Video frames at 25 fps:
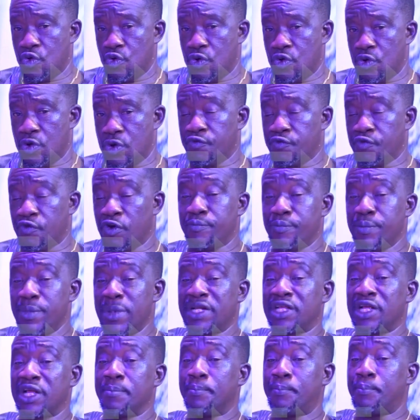
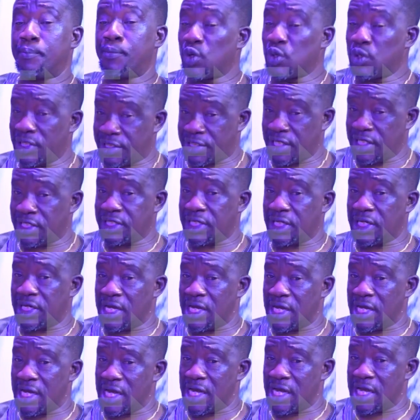involvement in politics
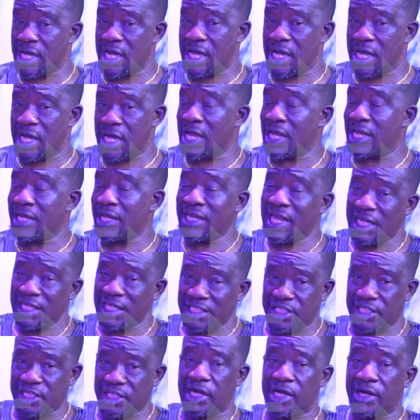in
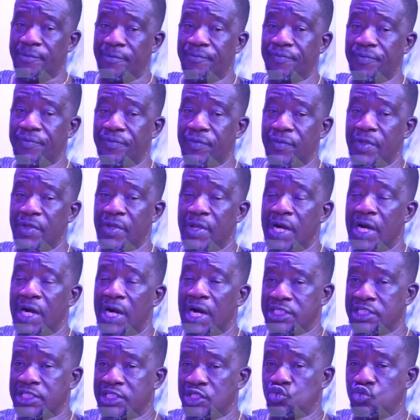Nigeria,
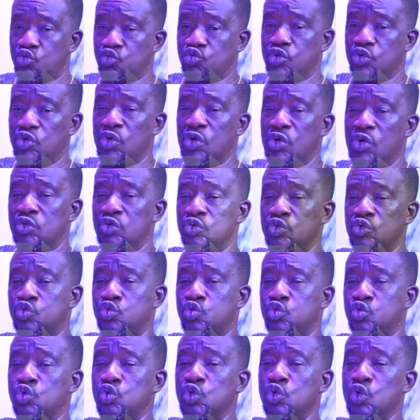Atiku
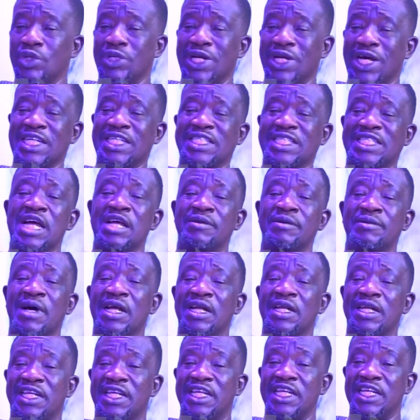should know that time
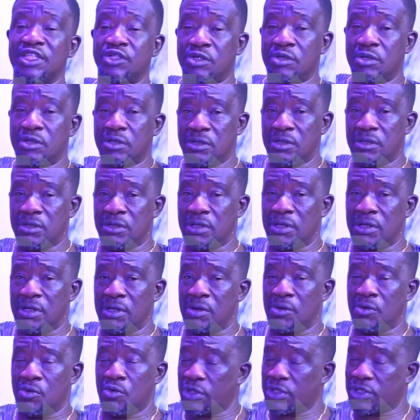that this,
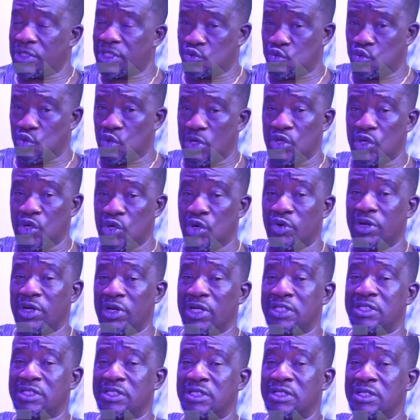what is going on
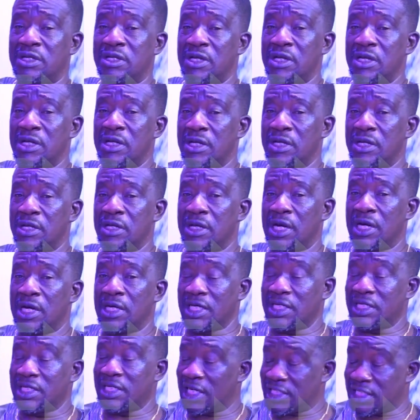is, at
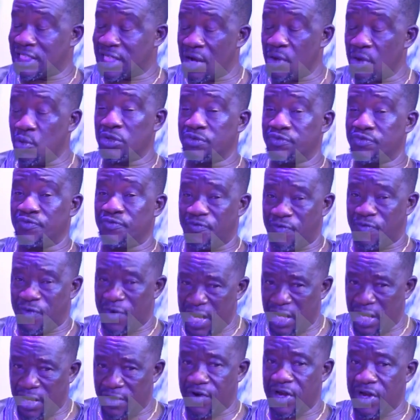that time was
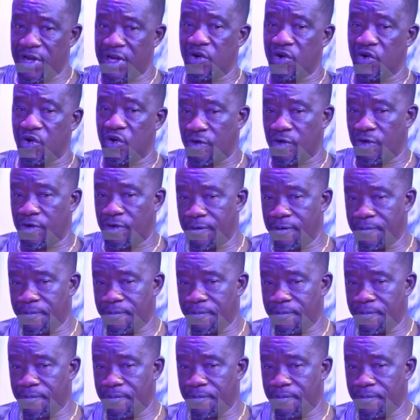very, very wrong.